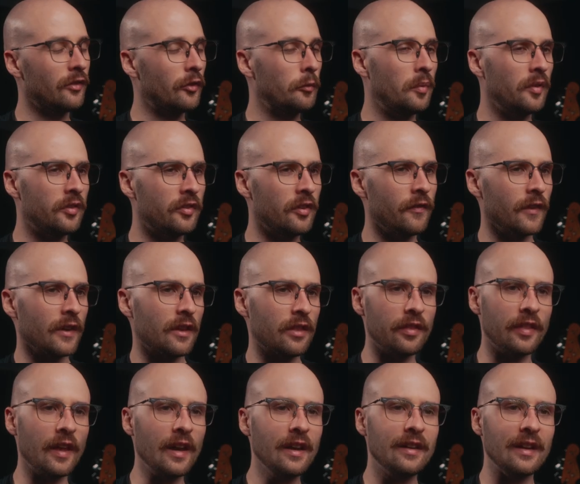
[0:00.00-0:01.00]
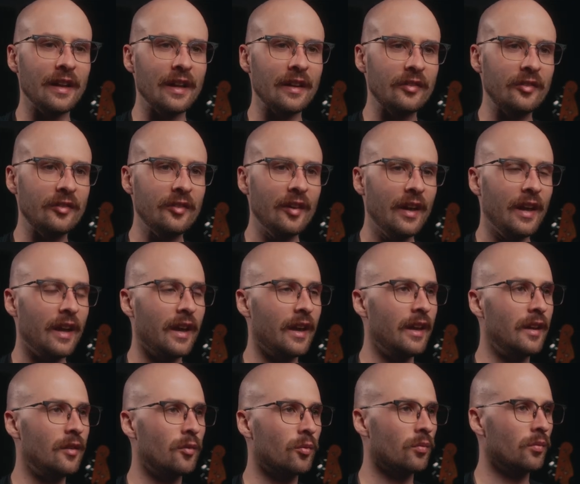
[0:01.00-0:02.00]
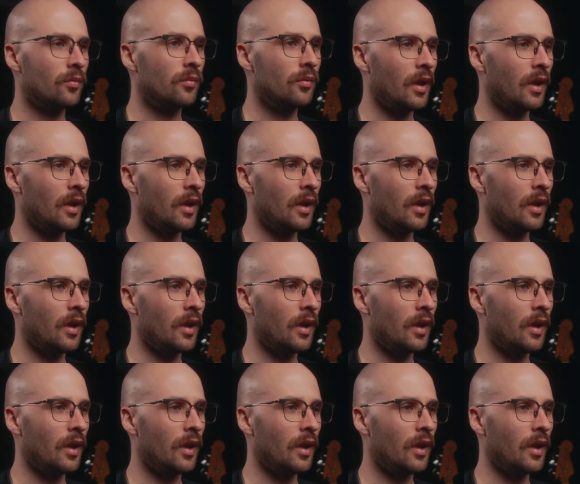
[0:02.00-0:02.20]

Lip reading: specific thickness and